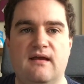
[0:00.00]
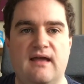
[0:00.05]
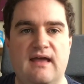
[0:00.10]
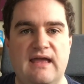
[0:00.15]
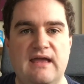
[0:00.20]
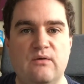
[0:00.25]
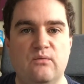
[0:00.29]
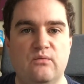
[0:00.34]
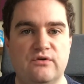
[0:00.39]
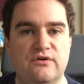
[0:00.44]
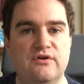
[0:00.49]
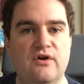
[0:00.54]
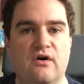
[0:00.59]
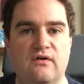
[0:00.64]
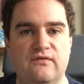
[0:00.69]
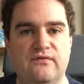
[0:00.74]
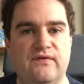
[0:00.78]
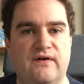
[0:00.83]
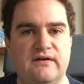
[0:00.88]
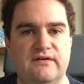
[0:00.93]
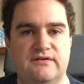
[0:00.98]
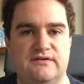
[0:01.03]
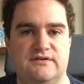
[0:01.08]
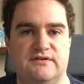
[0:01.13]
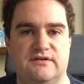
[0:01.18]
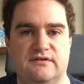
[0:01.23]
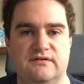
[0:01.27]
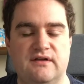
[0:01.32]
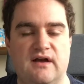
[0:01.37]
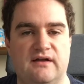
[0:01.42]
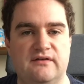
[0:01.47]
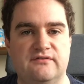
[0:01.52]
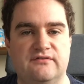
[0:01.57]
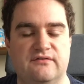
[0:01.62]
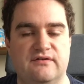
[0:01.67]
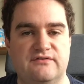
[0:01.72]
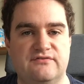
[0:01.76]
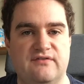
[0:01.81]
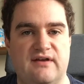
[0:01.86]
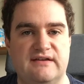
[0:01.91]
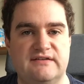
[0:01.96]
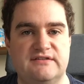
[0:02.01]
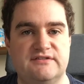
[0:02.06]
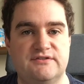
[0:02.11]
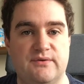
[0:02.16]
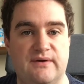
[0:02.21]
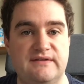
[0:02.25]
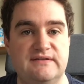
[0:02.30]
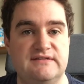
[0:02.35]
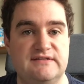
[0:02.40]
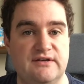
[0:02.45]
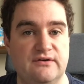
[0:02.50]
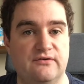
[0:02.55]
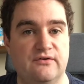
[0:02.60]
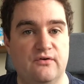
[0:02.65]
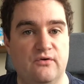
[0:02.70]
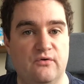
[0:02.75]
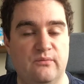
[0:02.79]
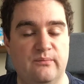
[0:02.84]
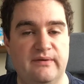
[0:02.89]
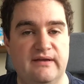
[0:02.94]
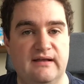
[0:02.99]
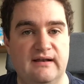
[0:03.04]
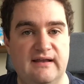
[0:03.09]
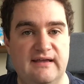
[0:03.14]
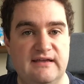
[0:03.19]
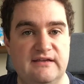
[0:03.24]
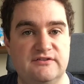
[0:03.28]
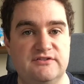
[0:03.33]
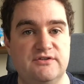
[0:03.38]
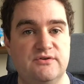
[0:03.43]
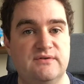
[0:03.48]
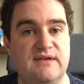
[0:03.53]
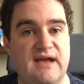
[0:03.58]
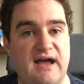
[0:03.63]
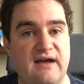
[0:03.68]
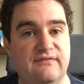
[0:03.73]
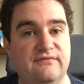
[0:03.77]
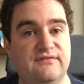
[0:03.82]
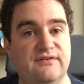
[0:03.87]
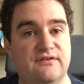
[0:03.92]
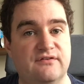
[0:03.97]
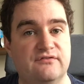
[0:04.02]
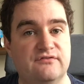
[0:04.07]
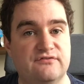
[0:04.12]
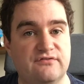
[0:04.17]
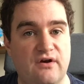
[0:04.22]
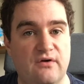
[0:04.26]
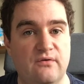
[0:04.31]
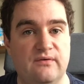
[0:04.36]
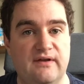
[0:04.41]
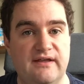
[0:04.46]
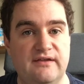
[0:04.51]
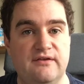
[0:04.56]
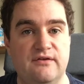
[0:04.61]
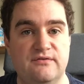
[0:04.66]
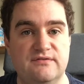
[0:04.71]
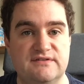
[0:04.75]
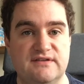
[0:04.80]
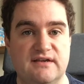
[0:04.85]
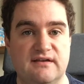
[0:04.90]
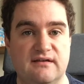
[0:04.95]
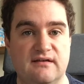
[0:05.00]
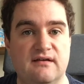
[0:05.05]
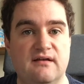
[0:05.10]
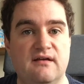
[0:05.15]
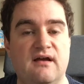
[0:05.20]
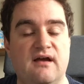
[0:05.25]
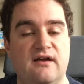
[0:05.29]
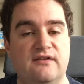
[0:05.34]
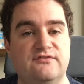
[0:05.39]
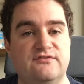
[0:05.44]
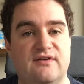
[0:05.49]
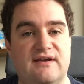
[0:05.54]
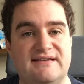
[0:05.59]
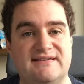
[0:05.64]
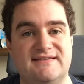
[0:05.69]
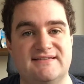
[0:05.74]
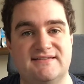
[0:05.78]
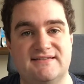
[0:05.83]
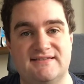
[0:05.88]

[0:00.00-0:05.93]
it would not function under address 20 on a Hornby Elite. You'd have to control it using address